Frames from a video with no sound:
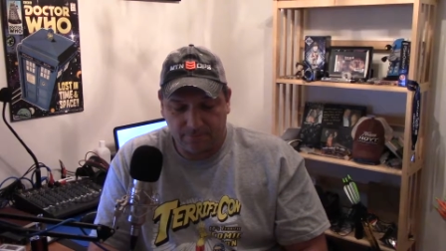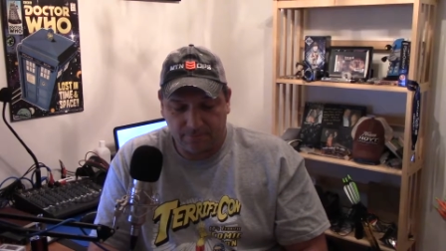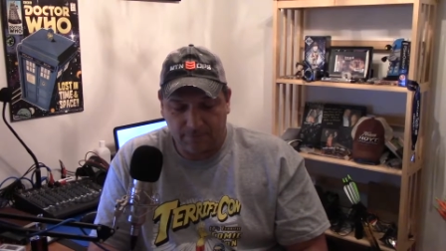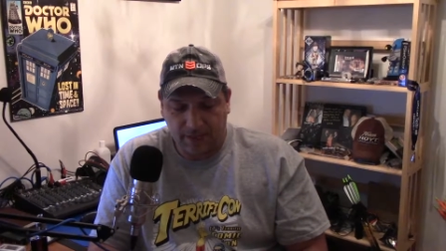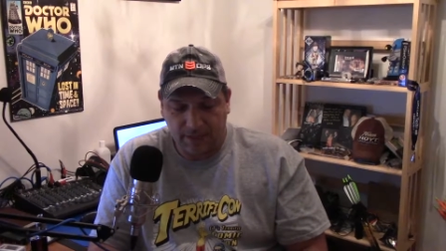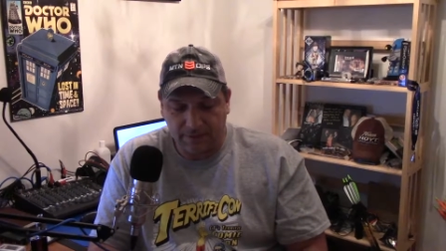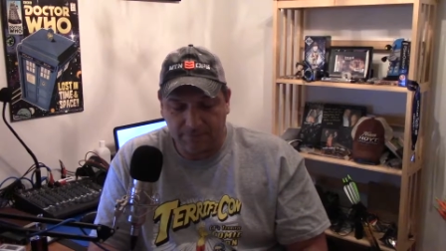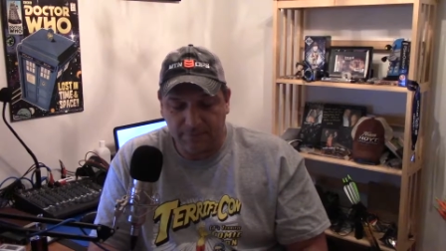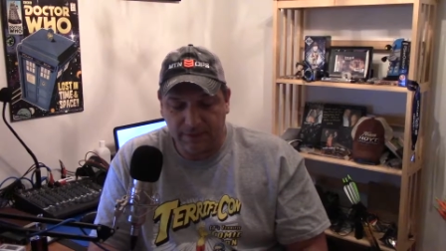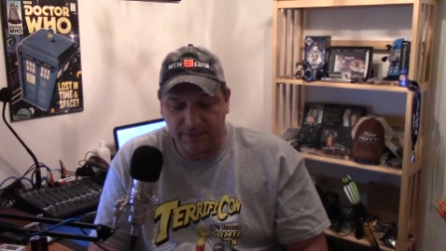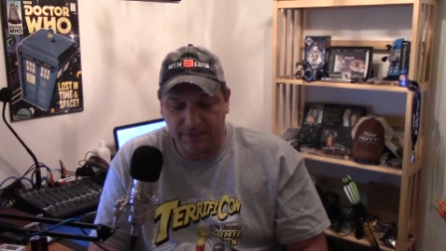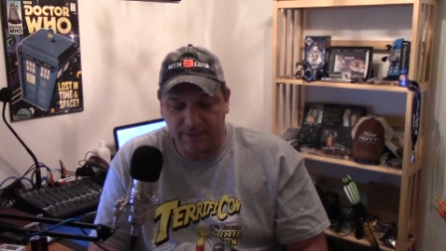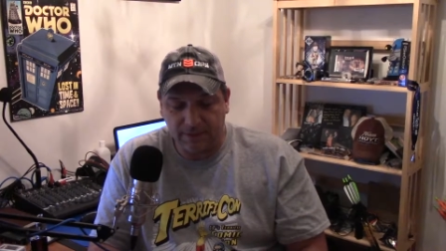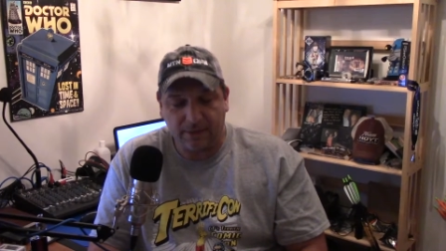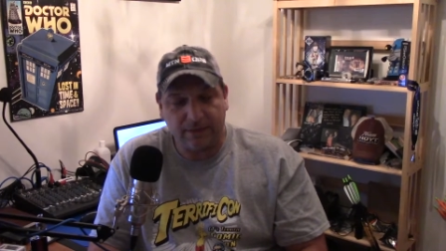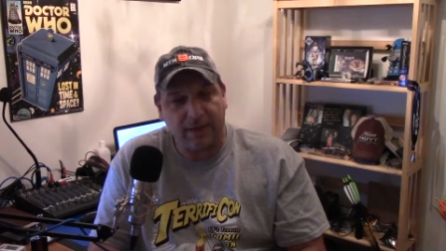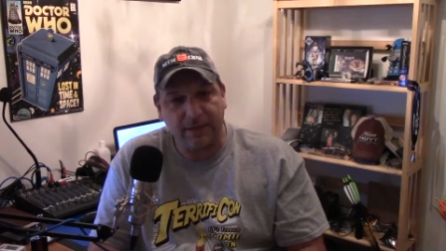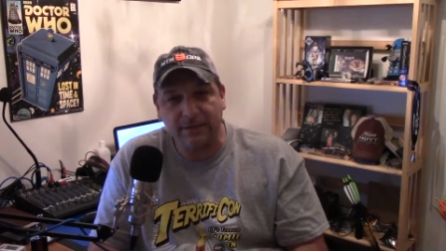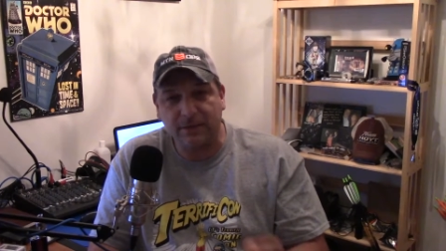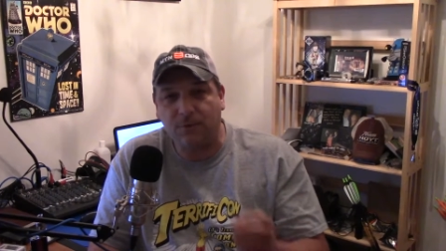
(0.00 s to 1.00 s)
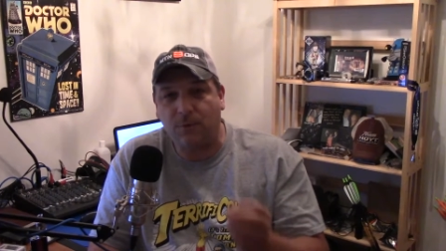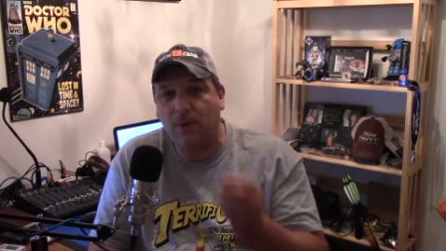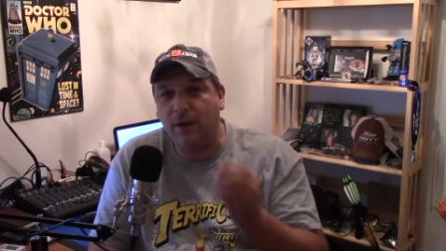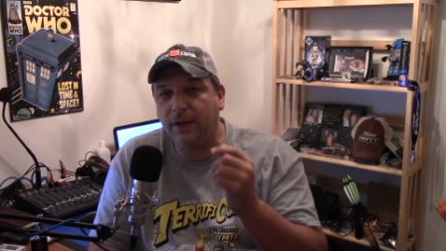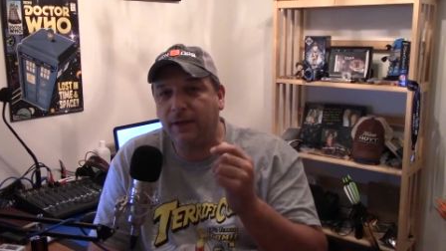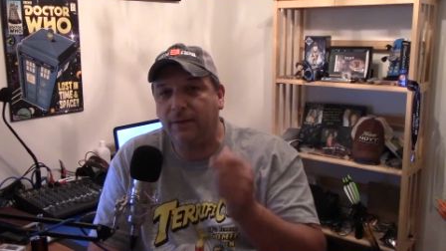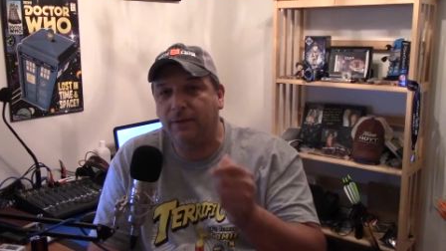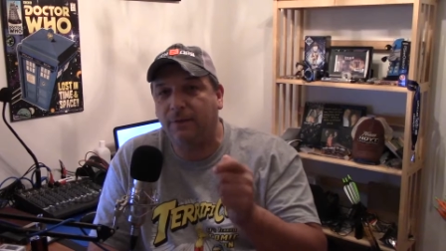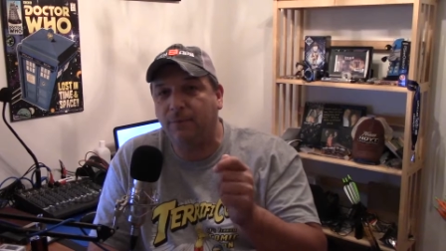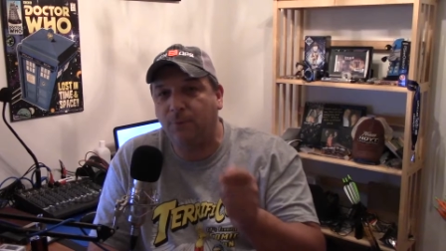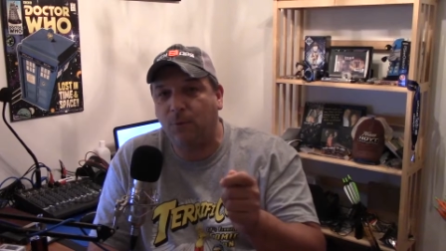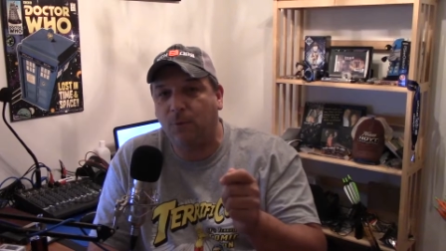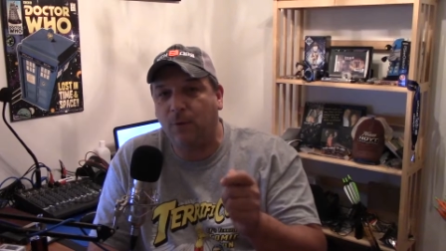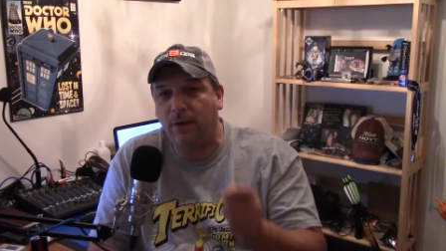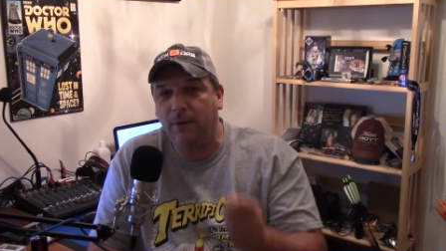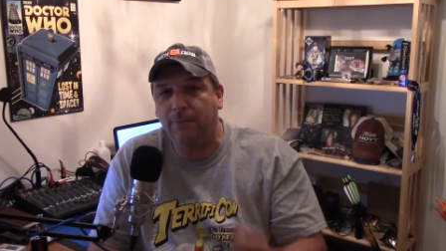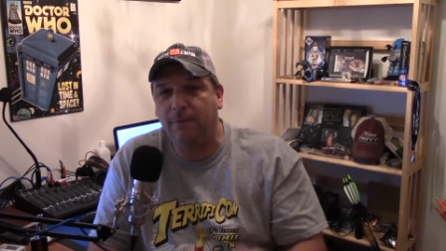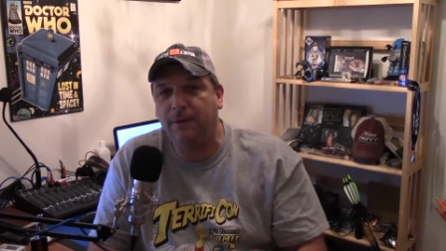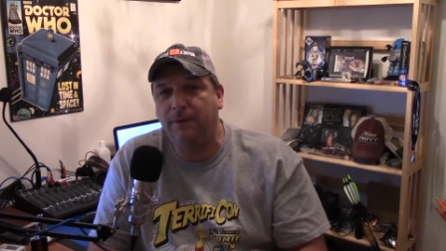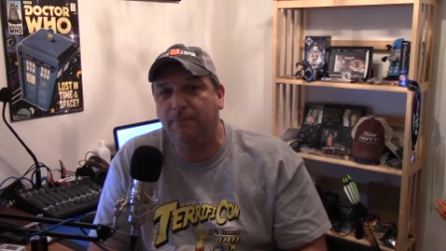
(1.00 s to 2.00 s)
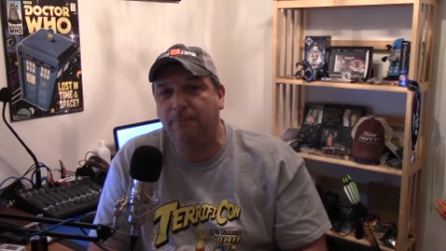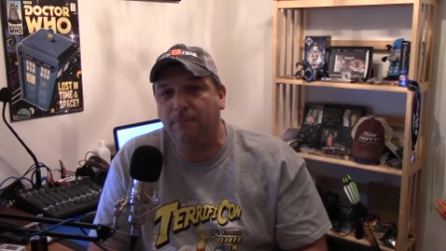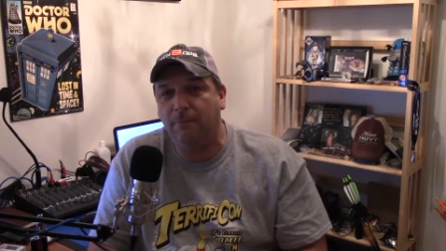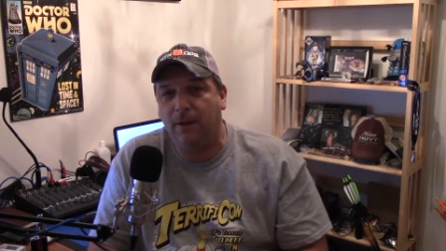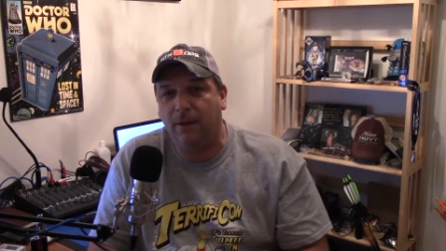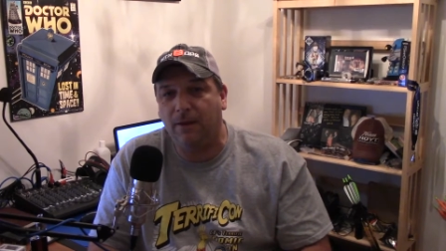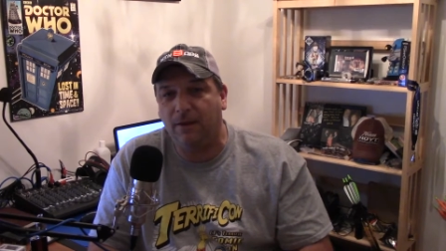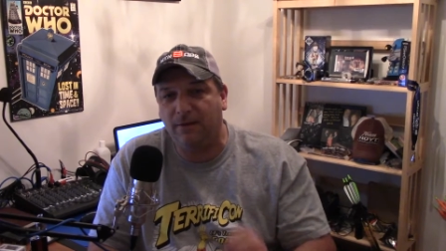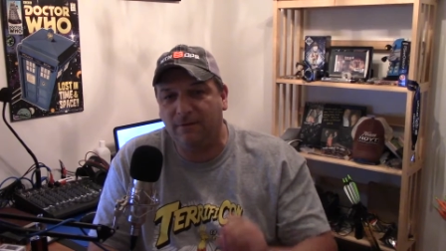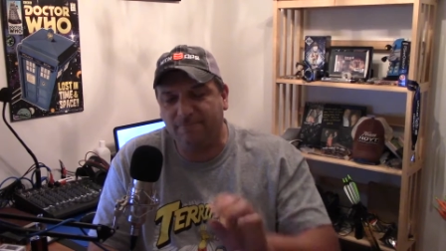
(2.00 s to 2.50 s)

That's quite a big